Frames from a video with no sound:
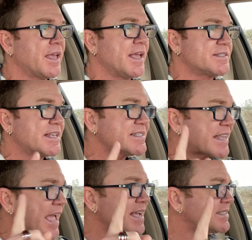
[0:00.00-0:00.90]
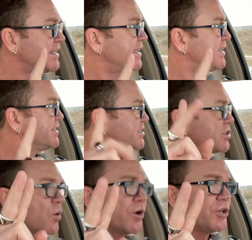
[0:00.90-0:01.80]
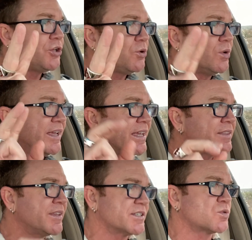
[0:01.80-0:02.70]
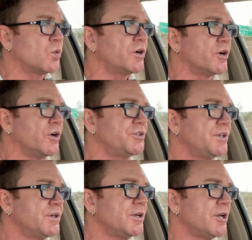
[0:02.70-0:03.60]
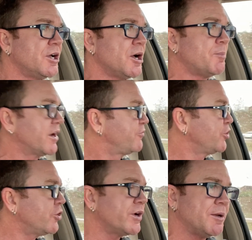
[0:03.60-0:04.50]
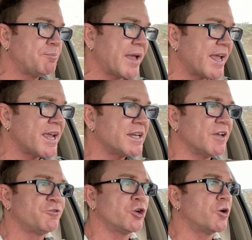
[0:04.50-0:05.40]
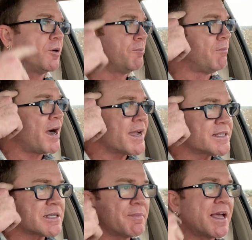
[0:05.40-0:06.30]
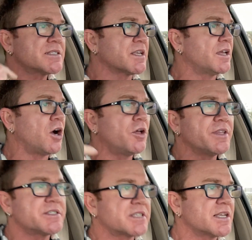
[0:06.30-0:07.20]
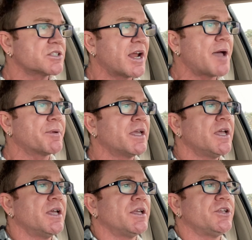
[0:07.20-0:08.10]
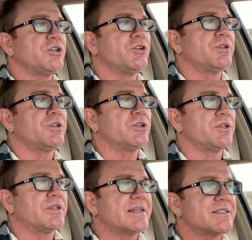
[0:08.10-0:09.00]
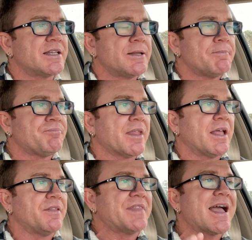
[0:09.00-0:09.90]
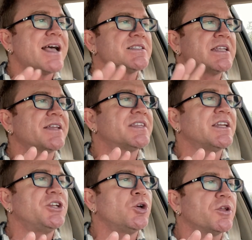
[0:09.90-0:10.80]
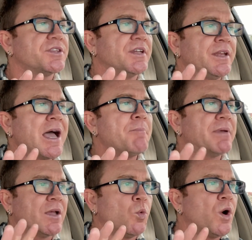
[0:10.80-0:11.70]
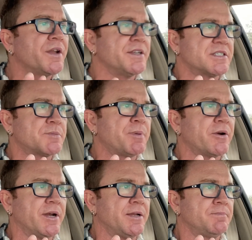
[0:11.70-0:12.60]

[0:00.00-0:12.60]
It says, as he is, so are you in this world. But if you're in pain, if your mind's a mess, all these things are happening, that that has nothing to do with not being one in spirit.